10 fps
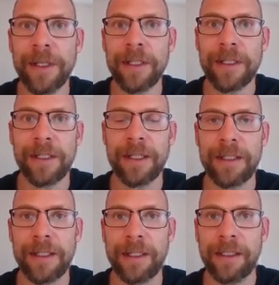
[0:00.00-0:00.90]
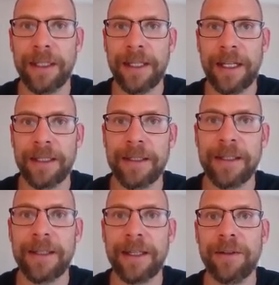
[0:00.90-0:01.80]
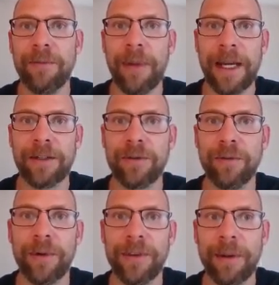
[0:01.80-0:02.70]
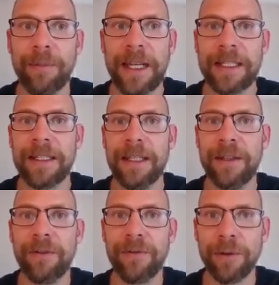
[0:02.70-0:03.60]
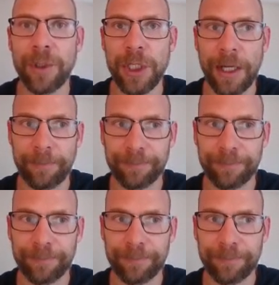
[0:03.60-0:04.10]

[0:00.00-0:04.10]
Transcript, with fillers: statistical analyses that you might do with Mplus in the future.